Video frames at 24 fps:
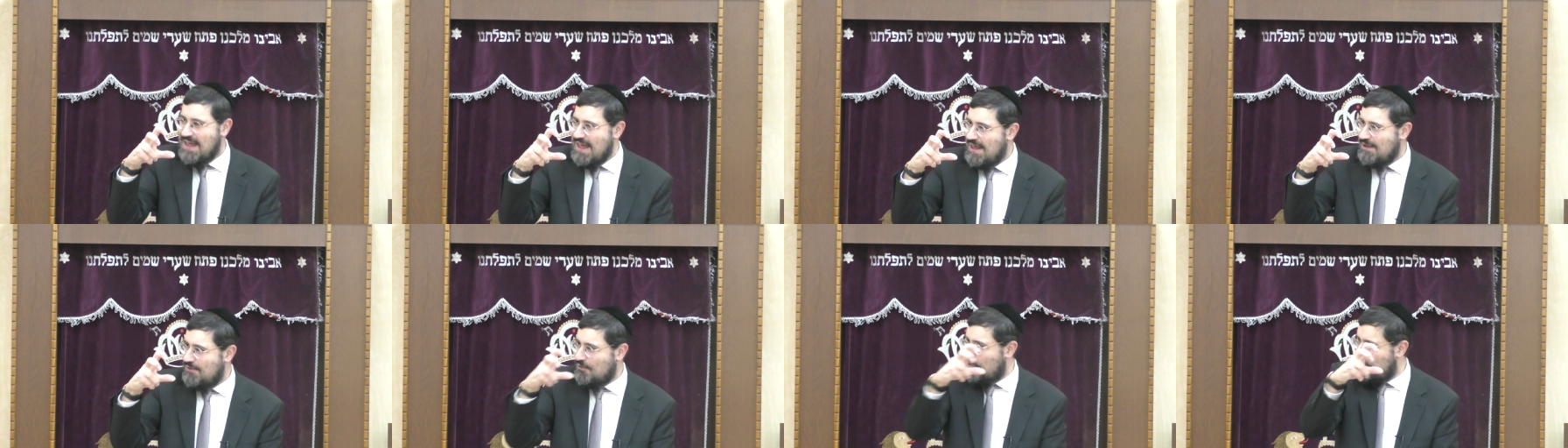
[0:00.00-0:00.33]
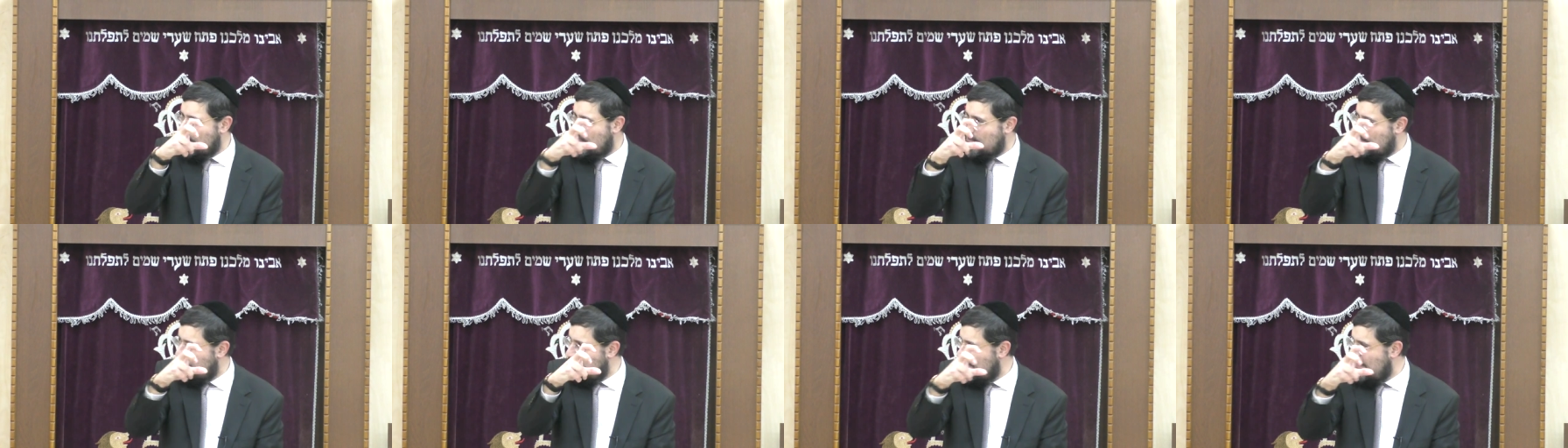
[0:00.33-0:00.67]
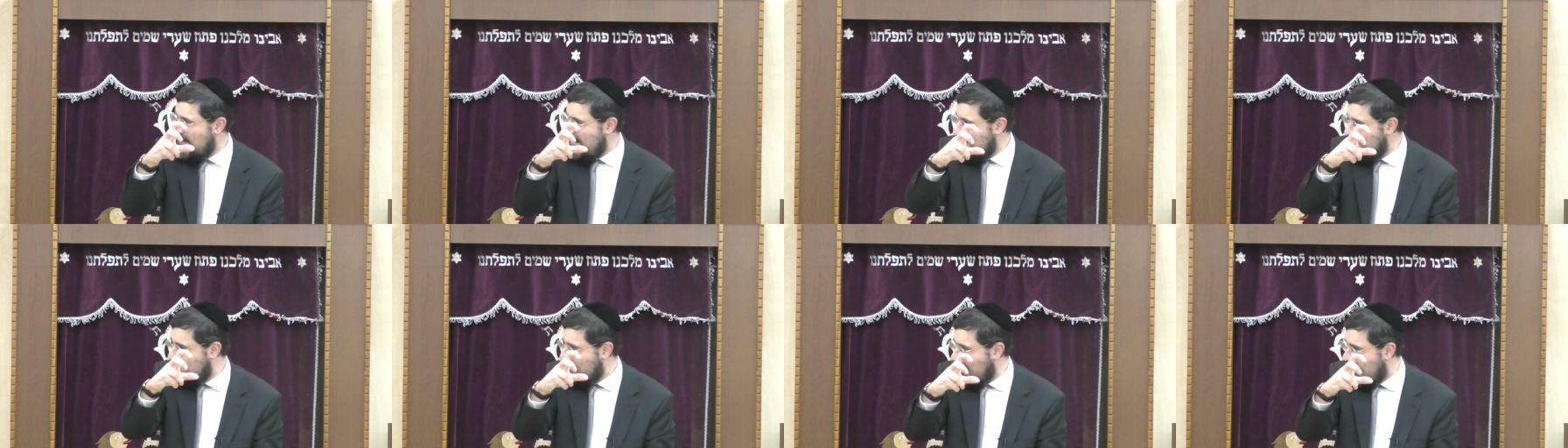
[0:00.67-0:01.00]
in order to put
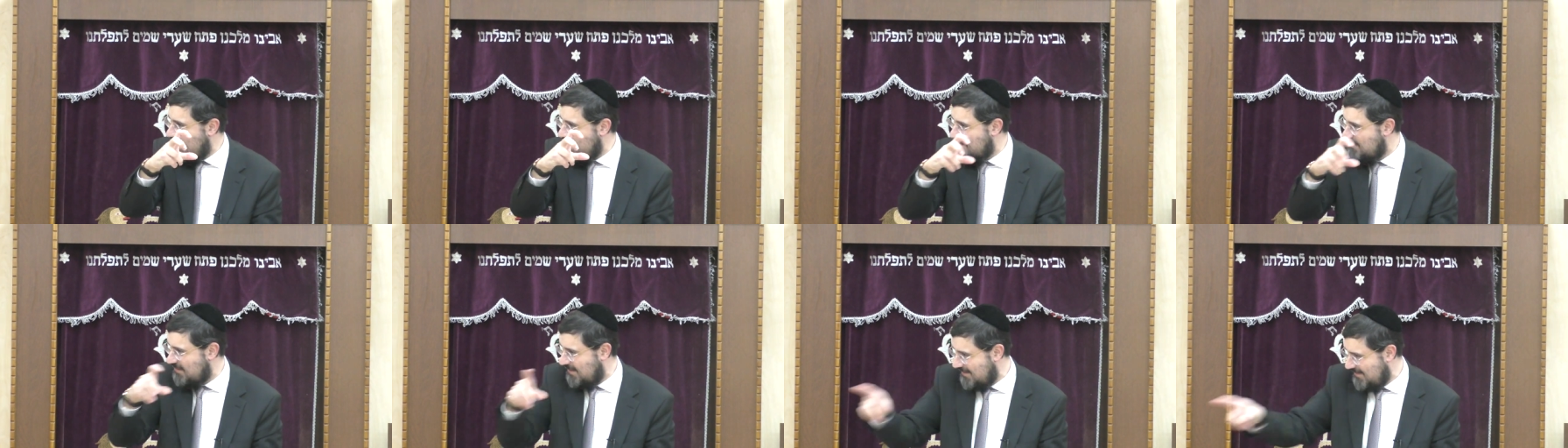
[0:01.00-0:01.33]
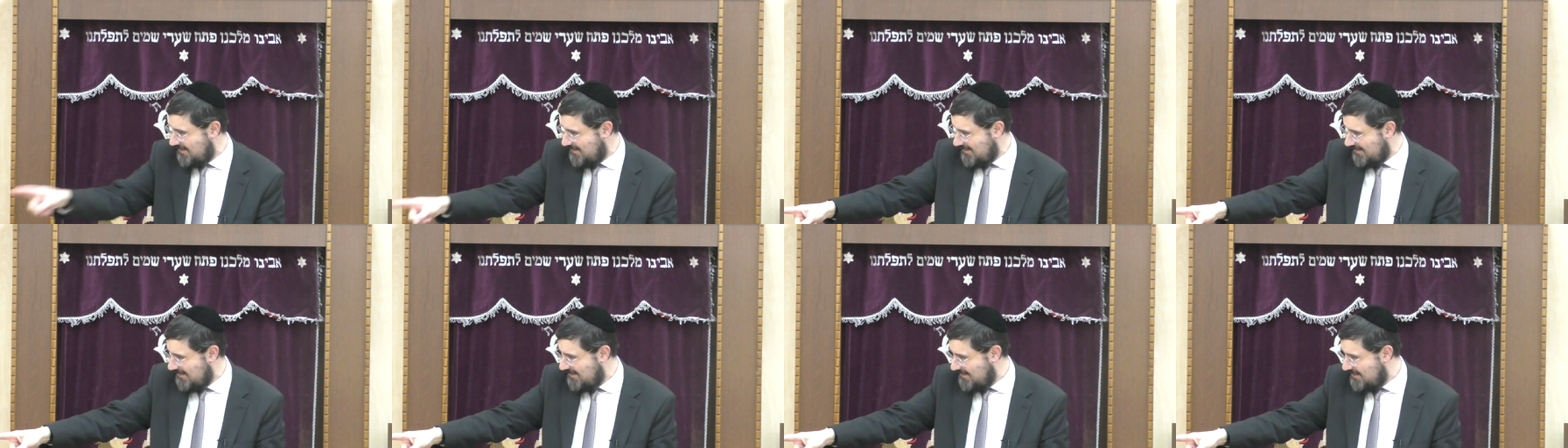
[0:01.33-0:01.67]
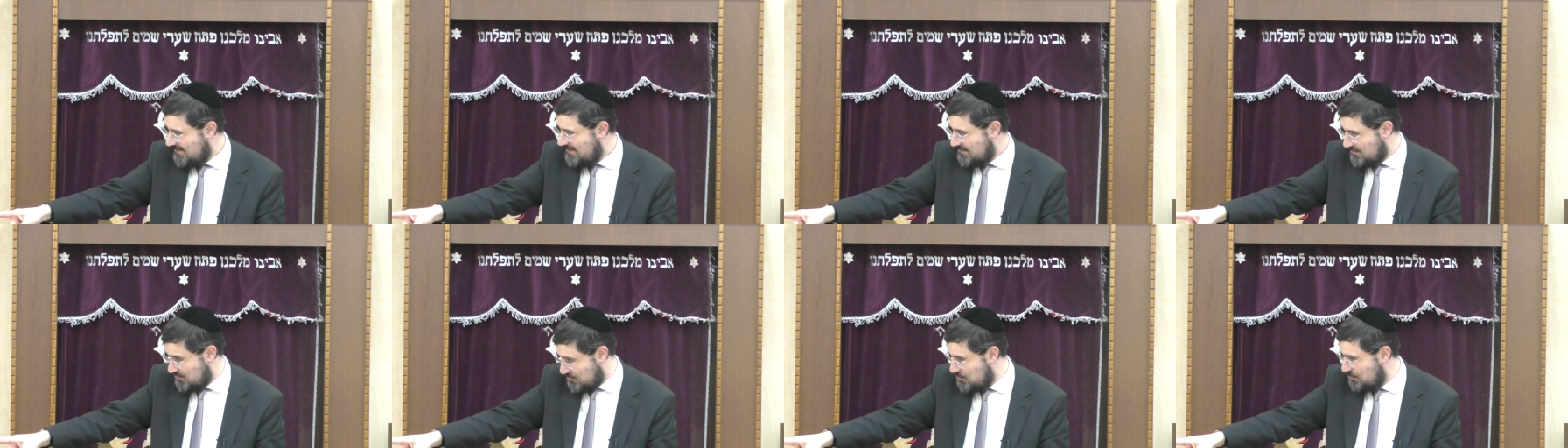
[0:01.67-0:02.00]
it in tighter.
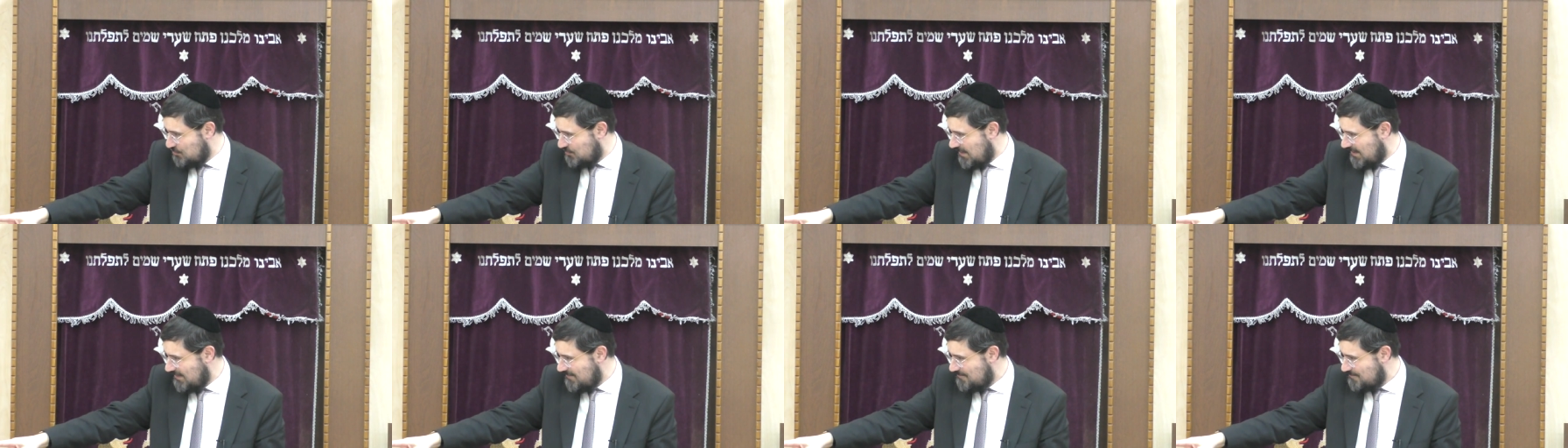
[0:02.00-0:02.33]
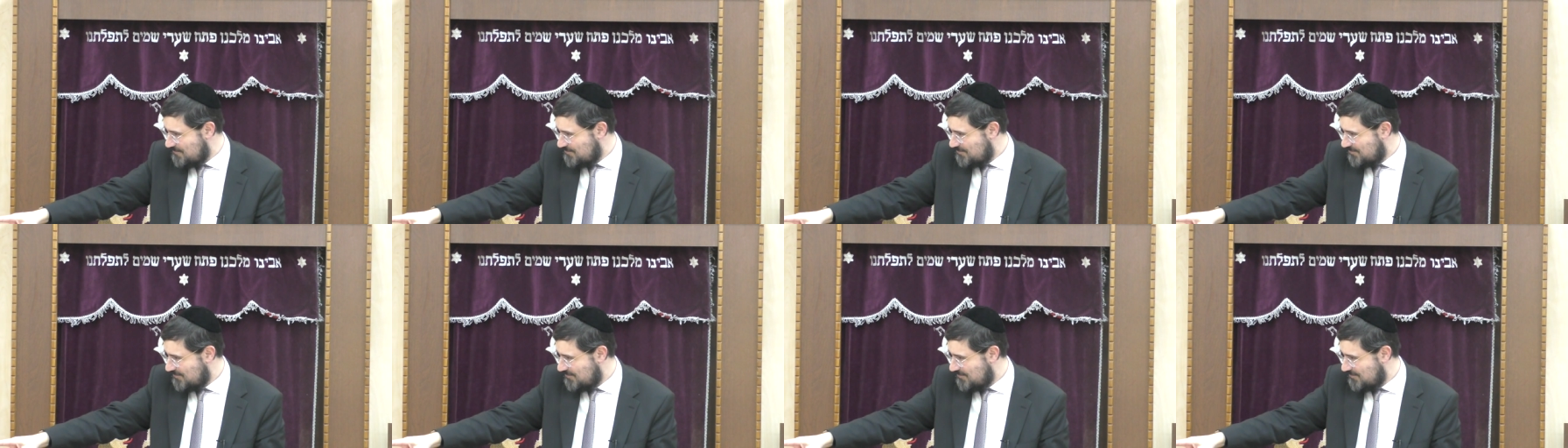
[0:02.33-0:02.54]
It's true, right?